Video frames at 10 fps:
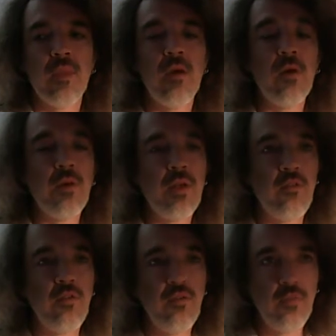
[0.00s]
going
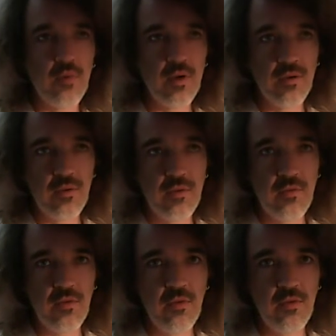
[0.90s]

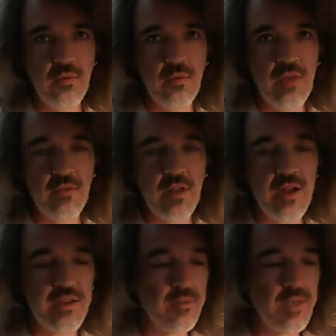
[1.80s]
into Evil Eye
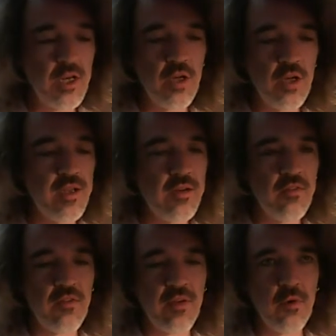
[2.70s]
Animation and
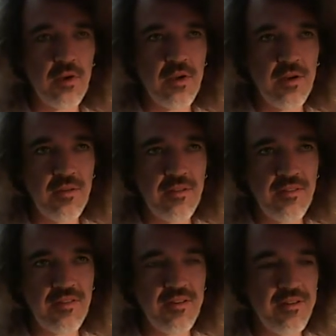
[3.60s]
just like working on this